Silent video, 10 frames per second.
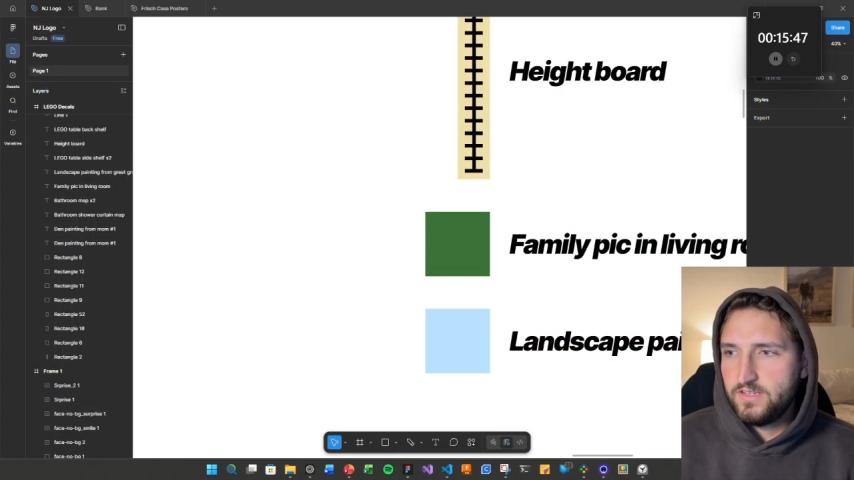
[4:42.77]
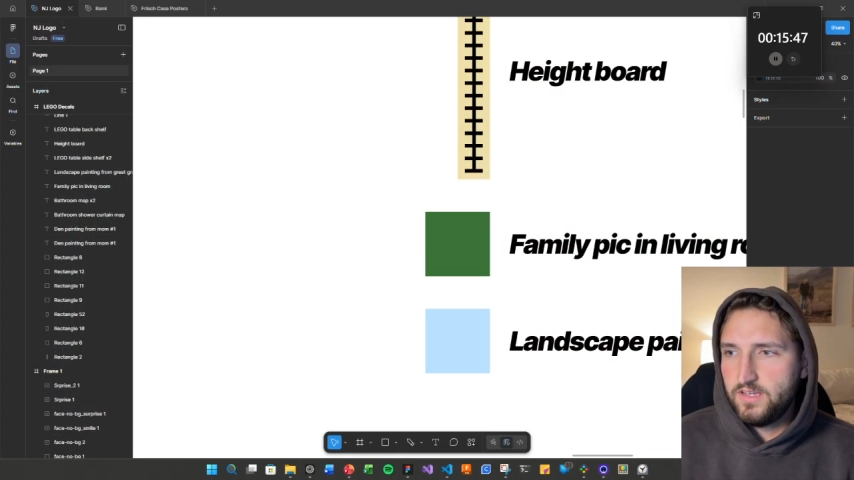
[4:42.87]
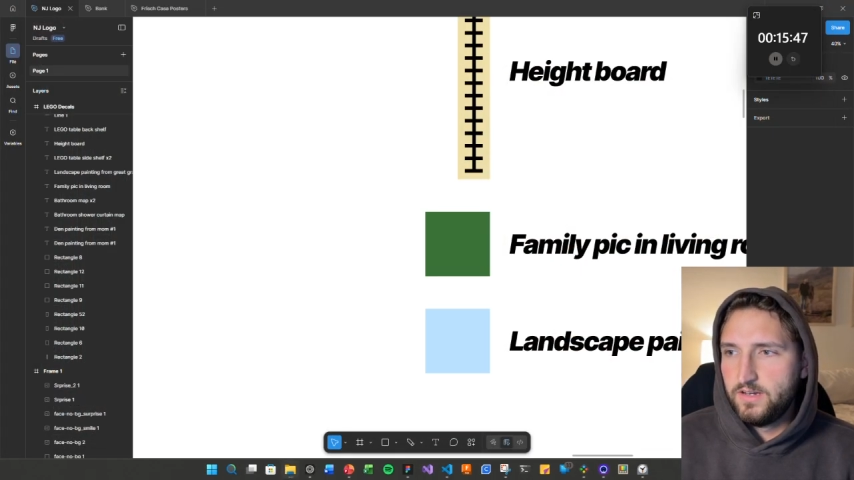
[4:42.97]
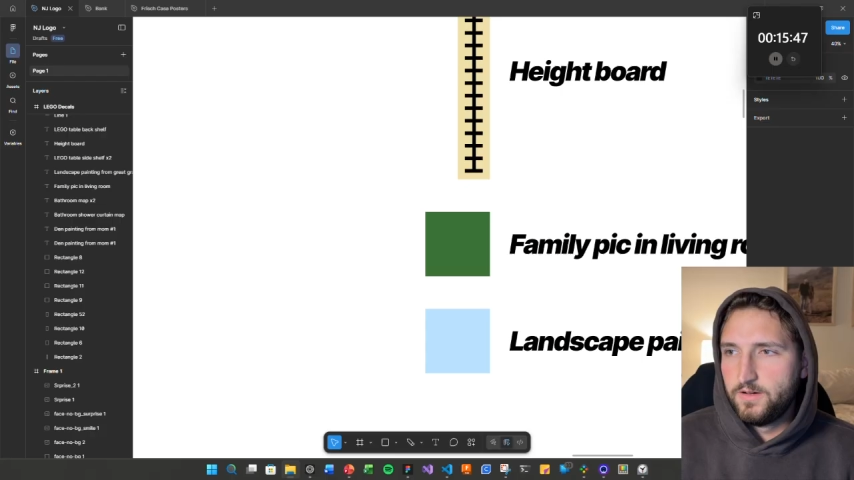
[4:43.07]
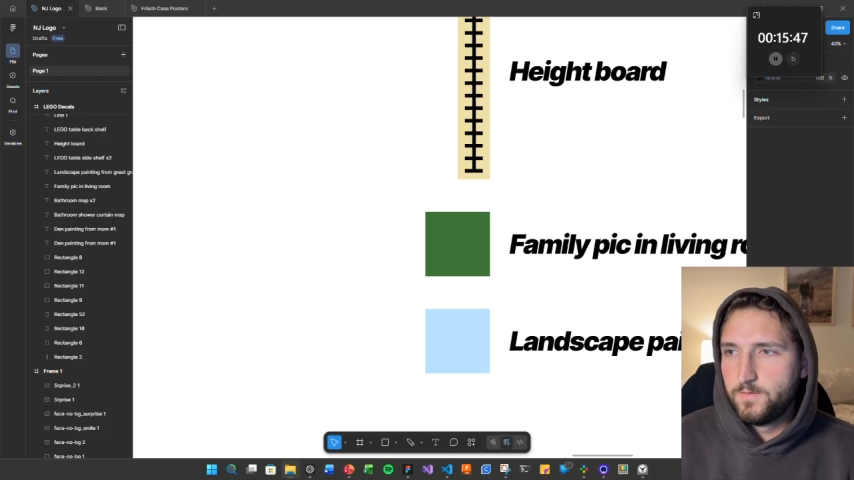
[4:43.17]

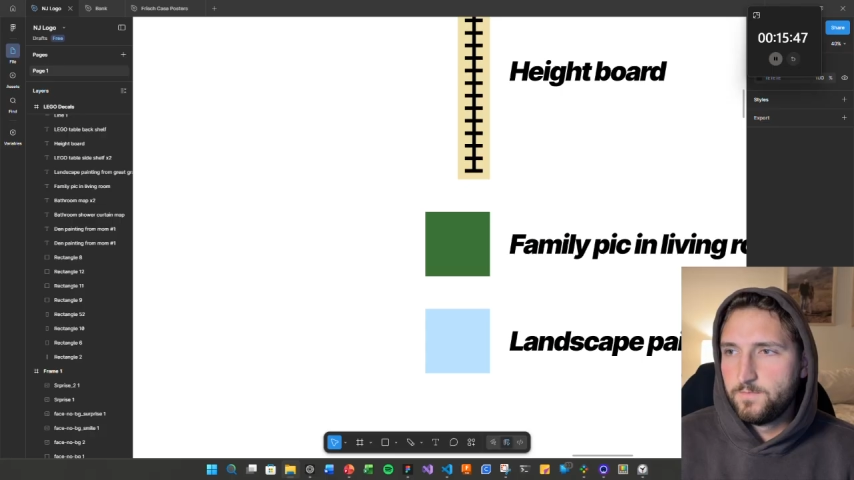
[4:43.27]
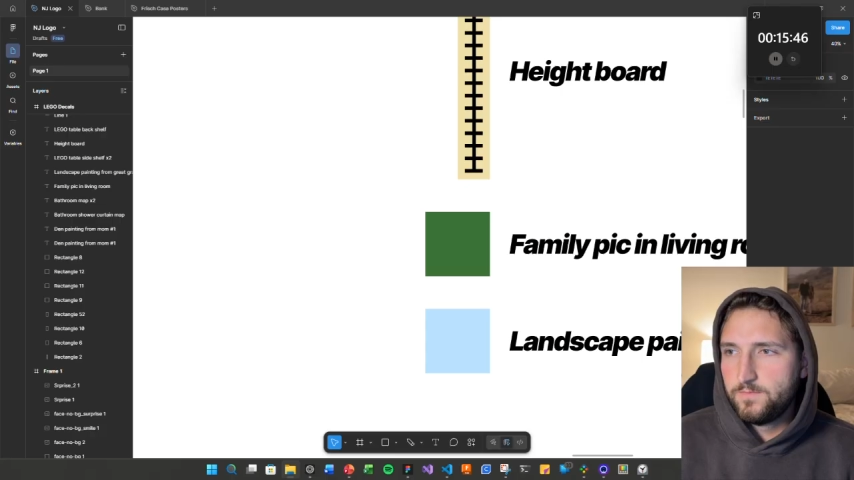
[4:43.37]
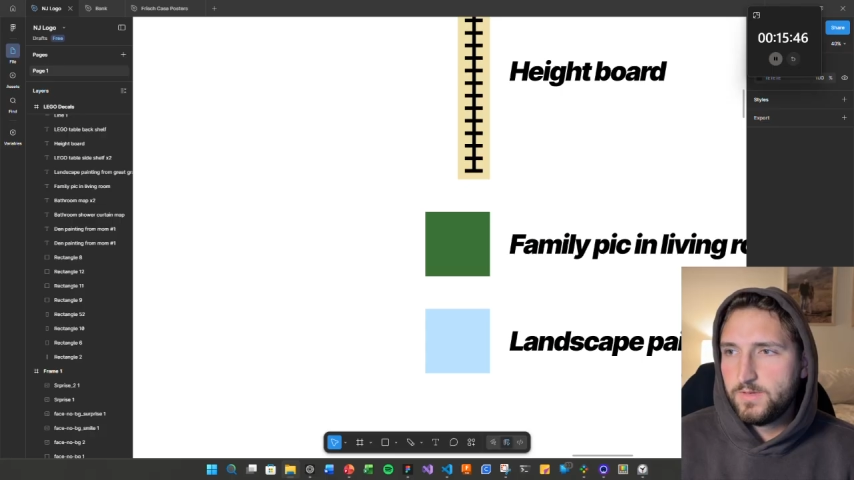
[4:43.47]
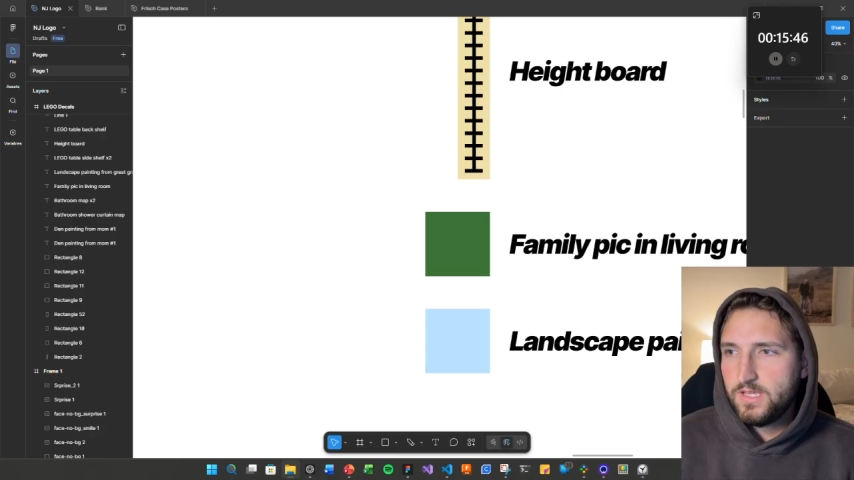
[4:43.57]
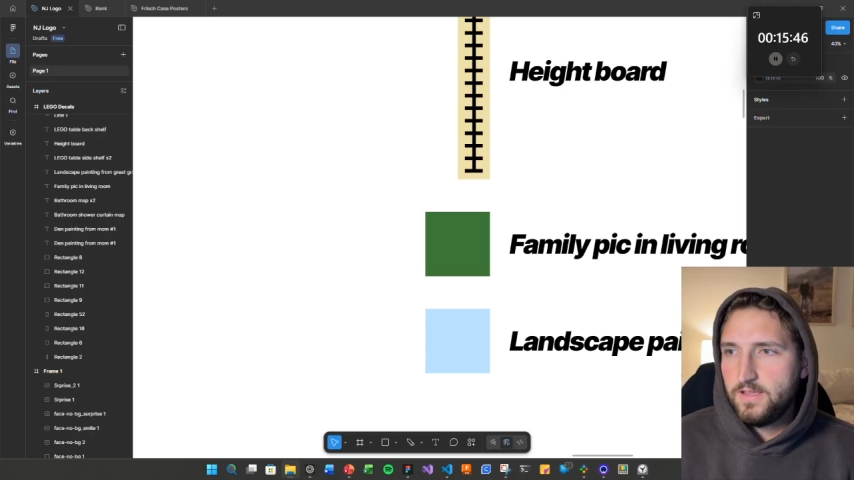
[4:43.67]
you know?
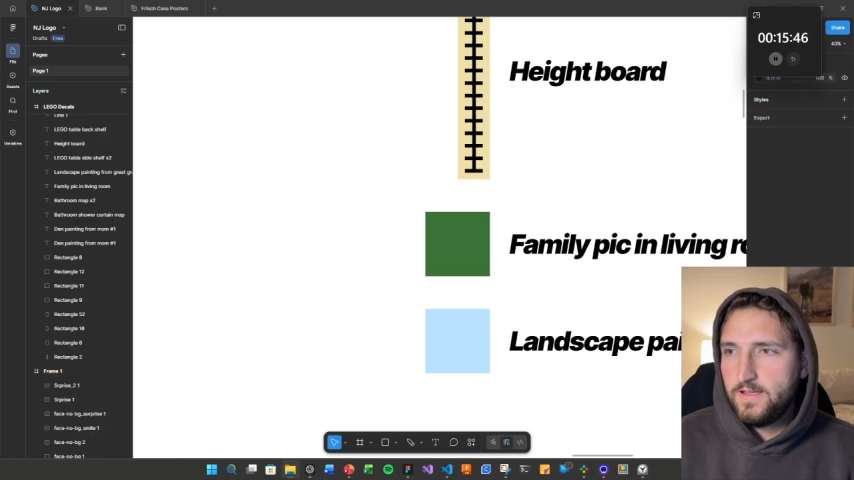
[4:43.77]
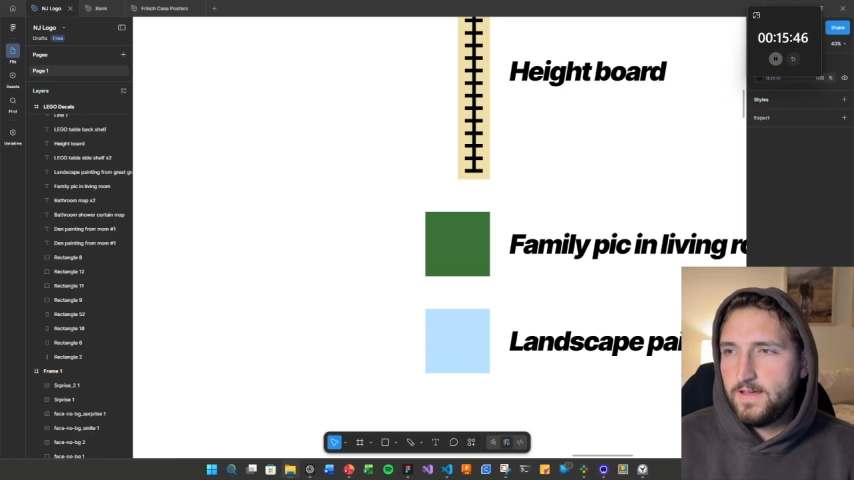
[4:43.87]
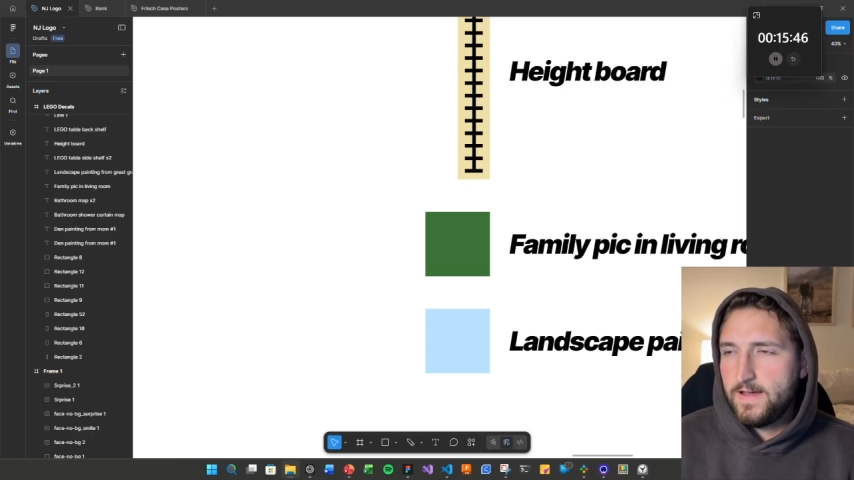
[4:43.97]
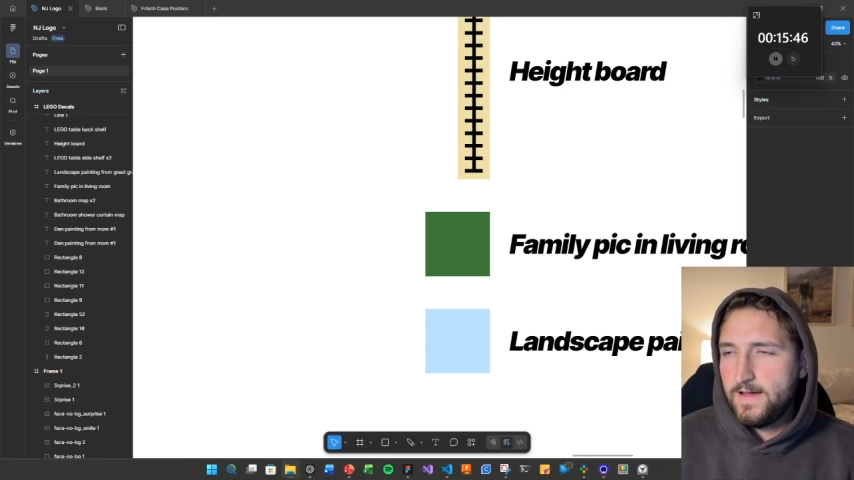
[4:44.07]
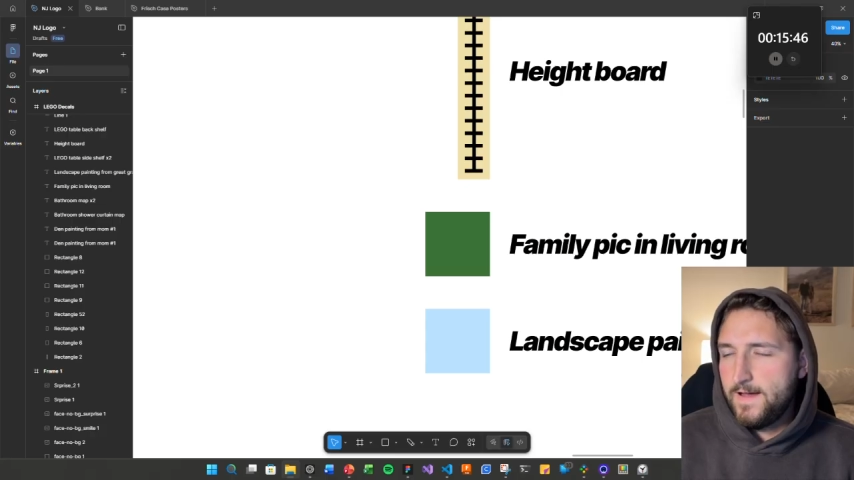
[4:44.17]

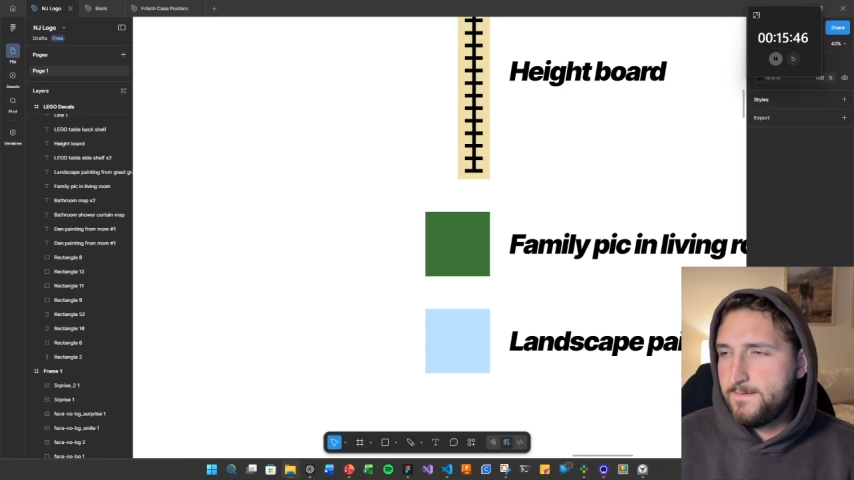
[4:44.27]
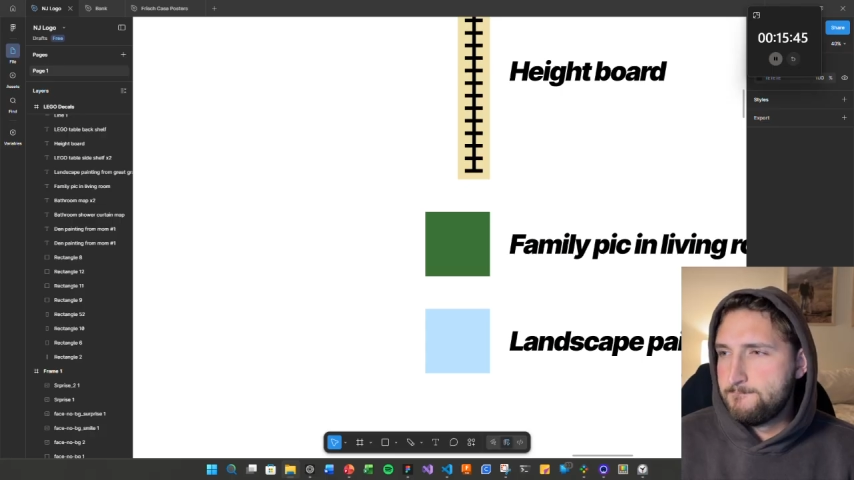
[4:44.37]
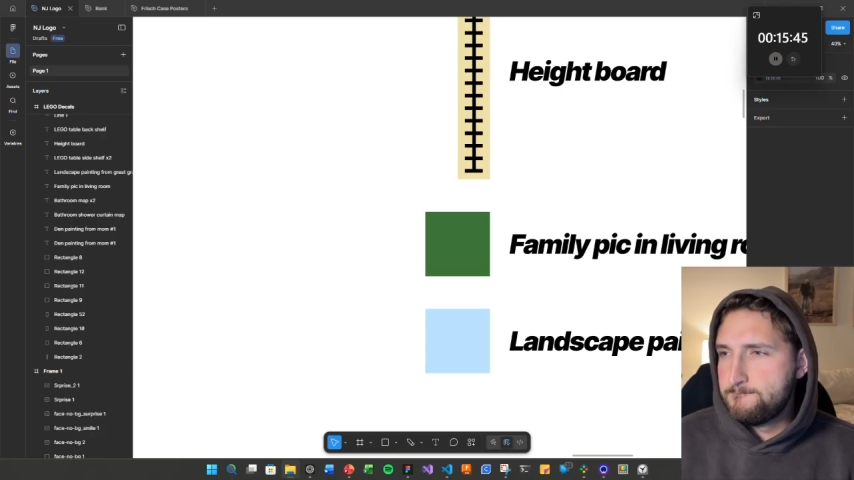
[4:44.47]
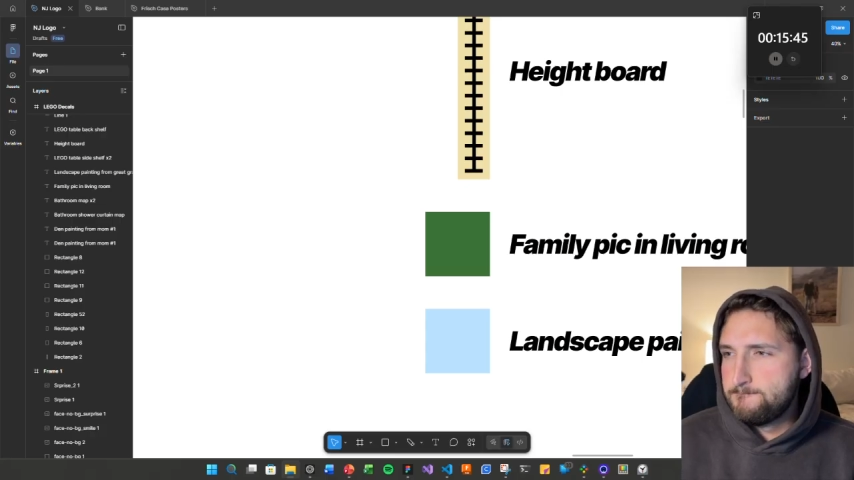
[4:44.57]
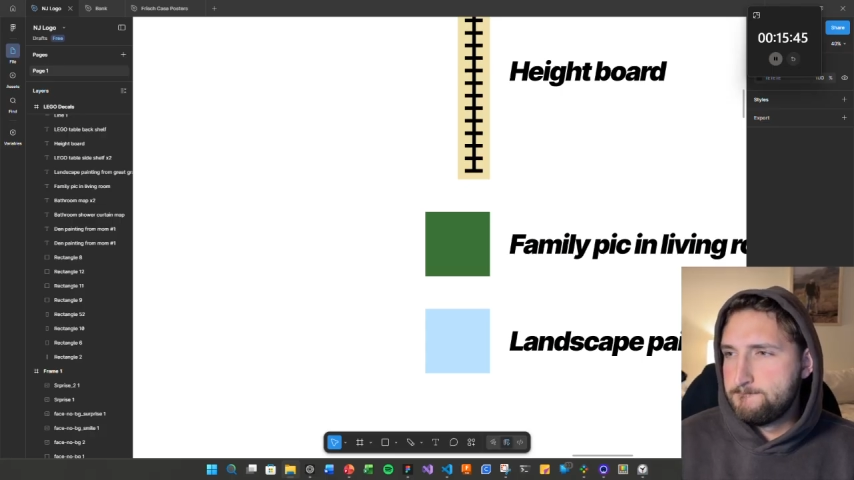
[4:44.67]

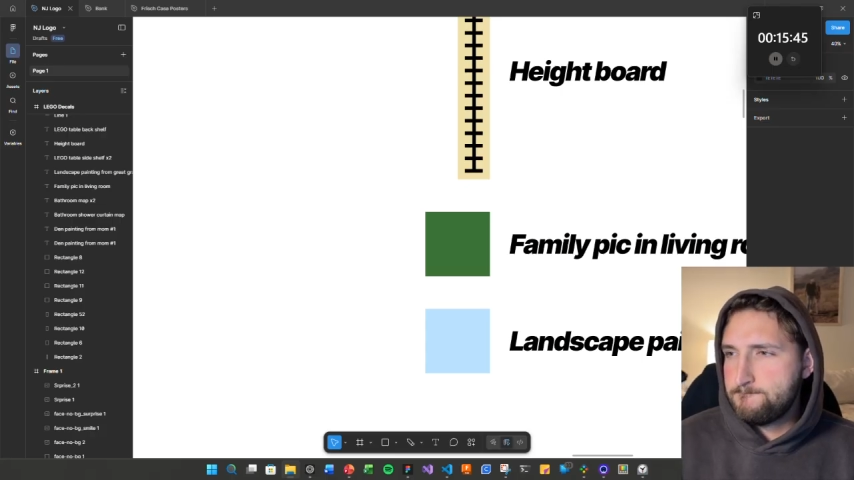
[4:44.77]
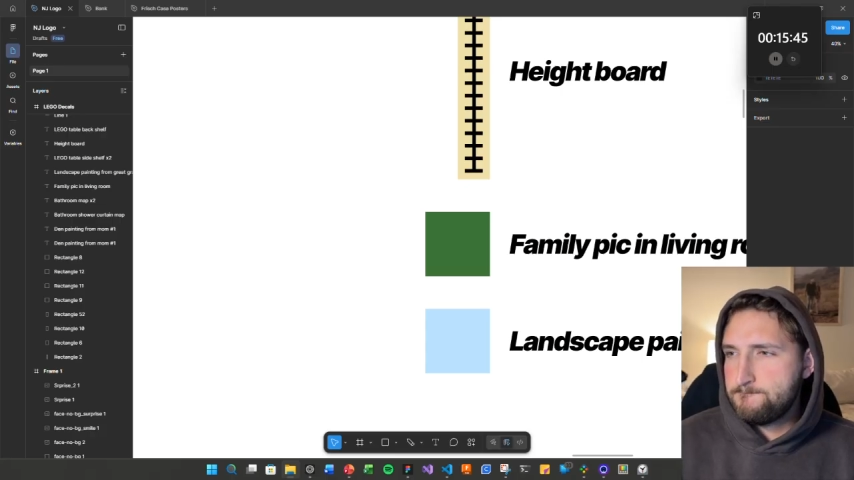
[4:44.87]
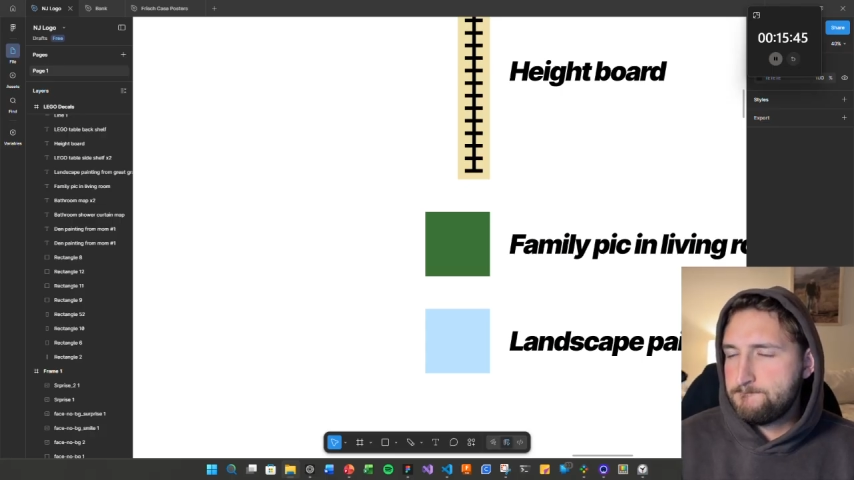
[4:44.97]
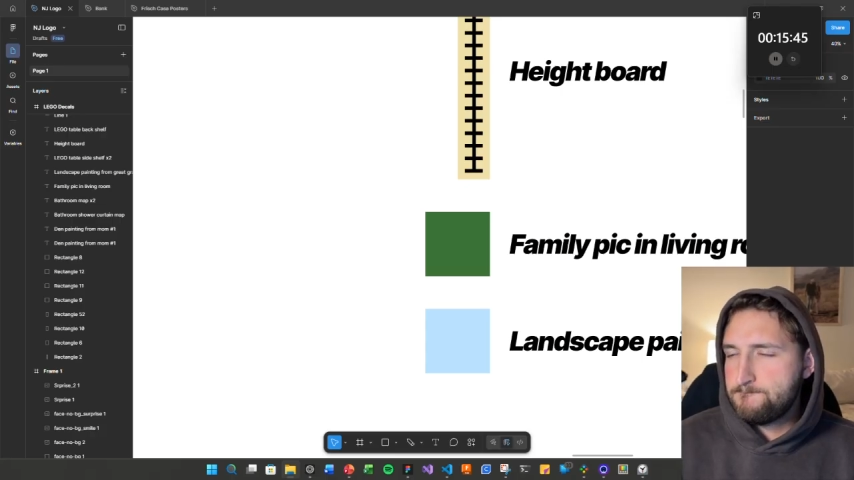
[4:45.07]
Um,